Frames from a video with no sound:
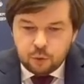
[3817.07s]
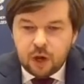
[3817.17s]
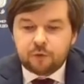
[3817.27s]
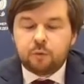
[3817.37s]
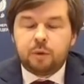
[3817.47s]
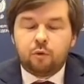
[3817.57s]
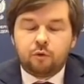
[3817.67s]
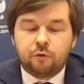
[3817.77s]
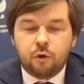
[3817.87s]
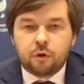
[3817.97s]
people would have to be
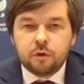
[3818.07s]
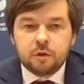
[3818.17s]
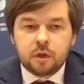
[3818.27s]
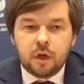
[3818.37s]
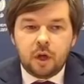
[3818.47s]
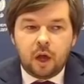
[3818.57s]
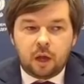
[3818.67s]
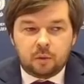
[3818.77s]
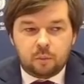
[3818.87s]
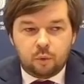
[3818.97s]
more focused
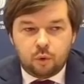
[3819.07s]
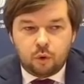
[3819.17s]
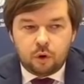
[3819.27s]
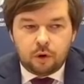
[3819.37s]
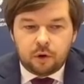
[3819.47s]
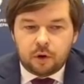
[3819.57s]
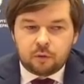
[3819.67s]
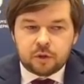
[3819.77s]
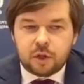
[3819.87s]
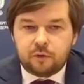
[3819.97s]
and more,
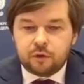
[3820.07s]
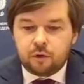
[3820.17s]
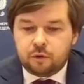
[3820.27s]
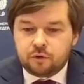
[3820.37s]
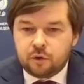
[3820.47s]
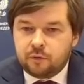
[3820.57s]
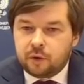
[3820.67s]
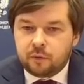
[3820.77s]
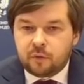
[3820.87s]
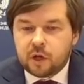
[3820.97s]
I would say, returns driven.